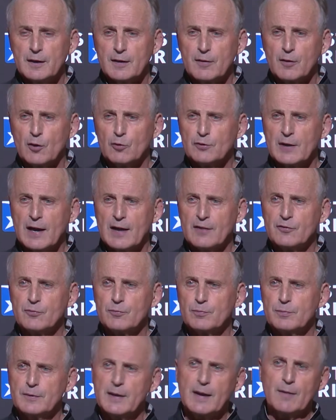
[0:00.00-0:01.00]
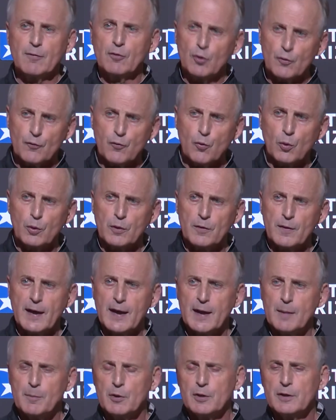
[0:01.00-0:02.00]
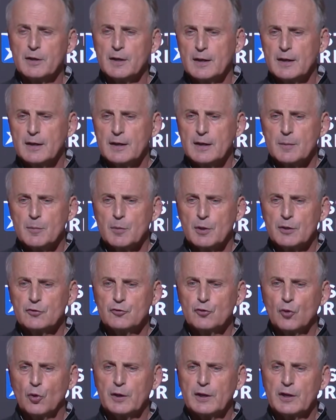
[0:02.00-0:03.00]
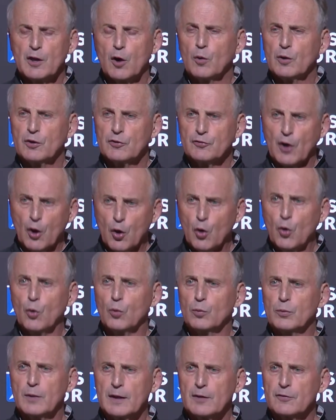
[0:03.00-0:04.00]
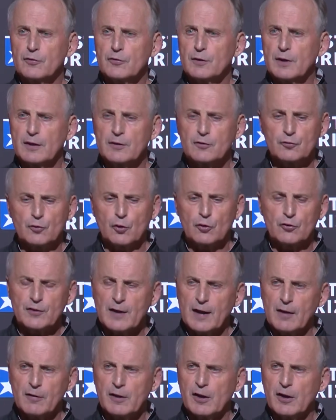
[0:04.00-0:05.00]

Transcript: Those guys never look forward to that, but but Julian on his own has, has searched out